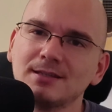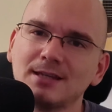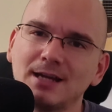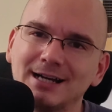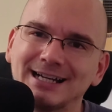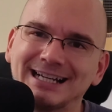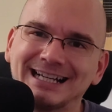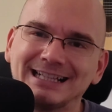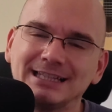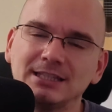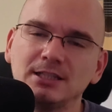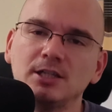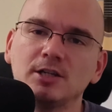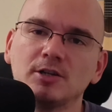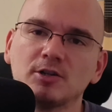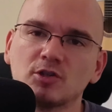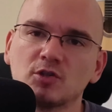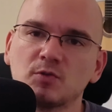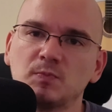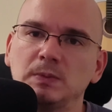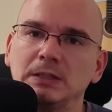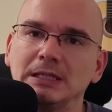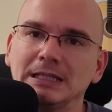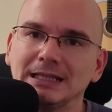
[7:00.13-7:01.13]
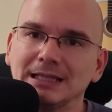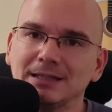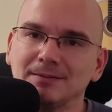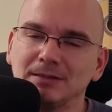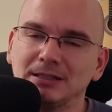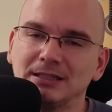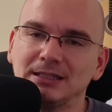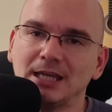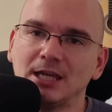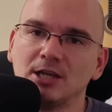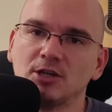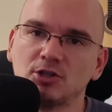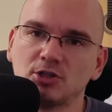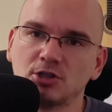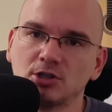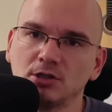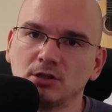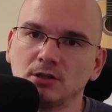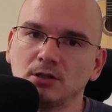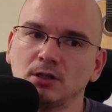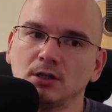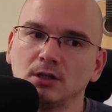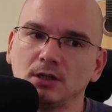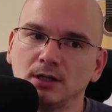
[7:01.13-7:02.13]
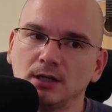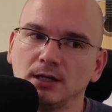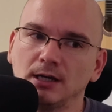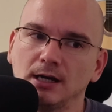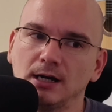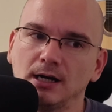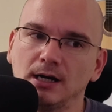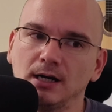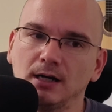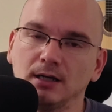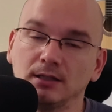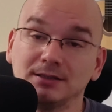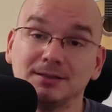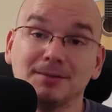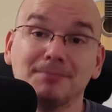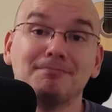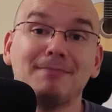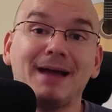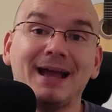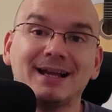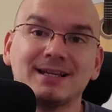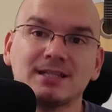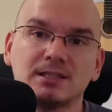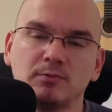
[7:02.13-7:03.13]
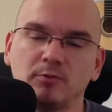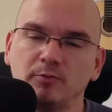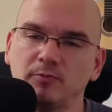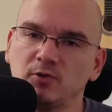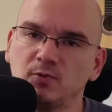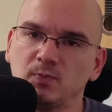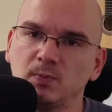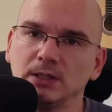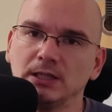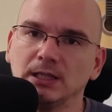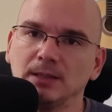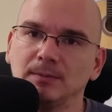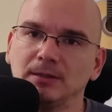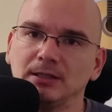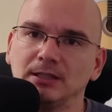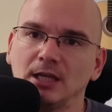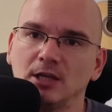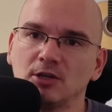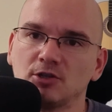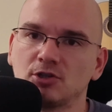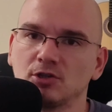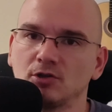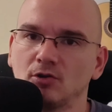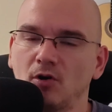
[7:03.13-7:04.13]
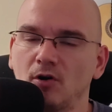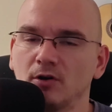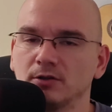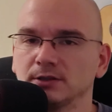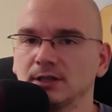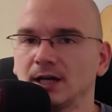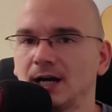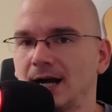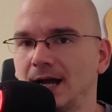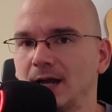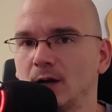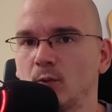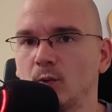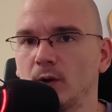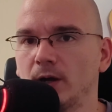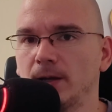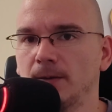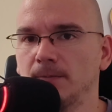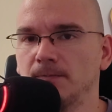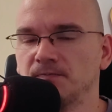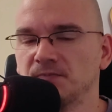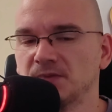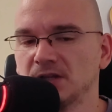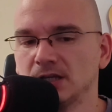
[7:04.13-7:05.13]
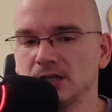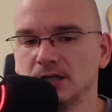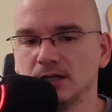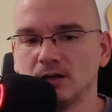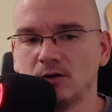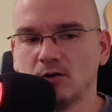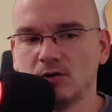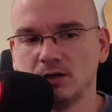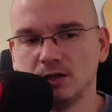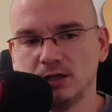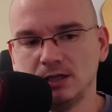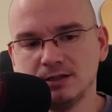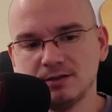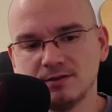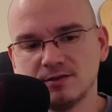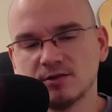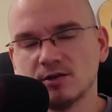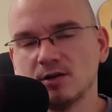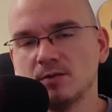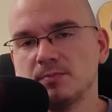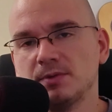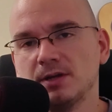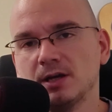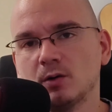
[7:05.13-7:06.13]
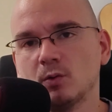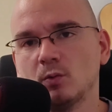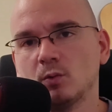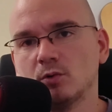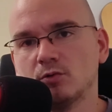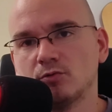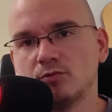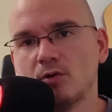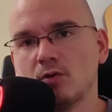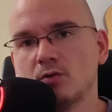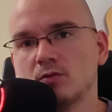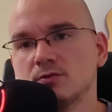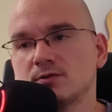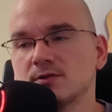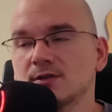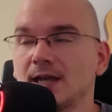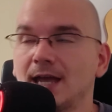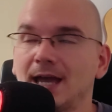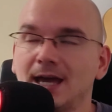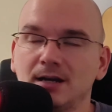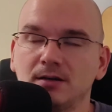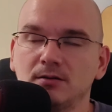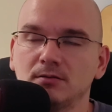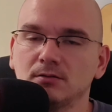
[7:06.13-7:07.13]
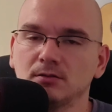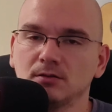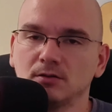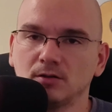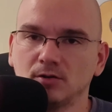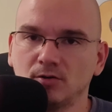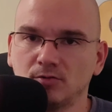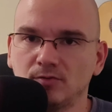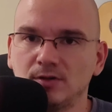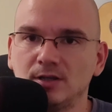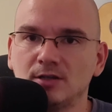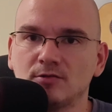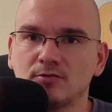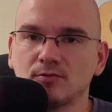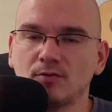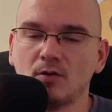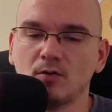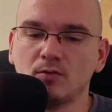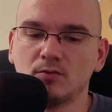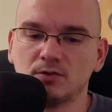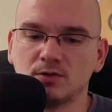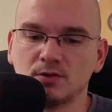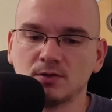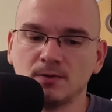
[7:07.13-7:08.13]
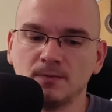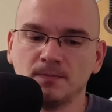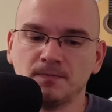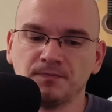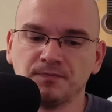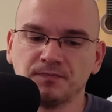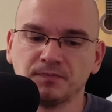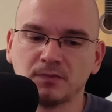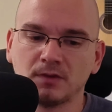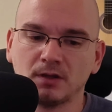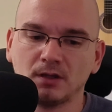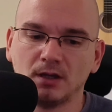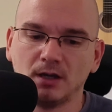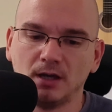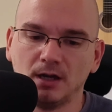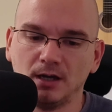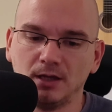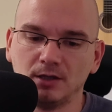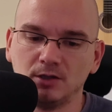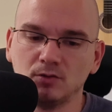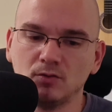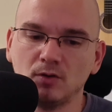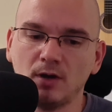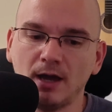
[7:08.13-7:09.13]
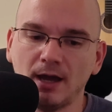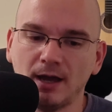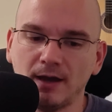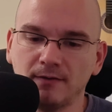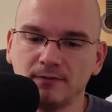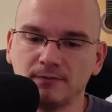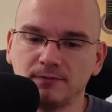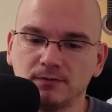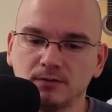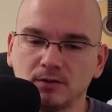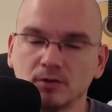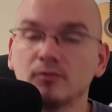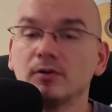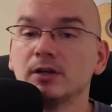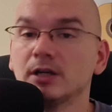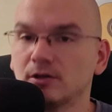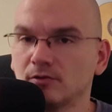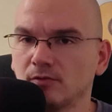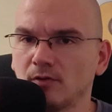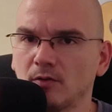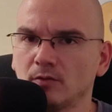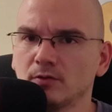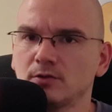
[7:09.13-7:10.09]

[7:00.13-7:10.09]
isn't a clear speed limitation, the maximum speed limitation on the highway. In Serbian roads and Greek roads, you have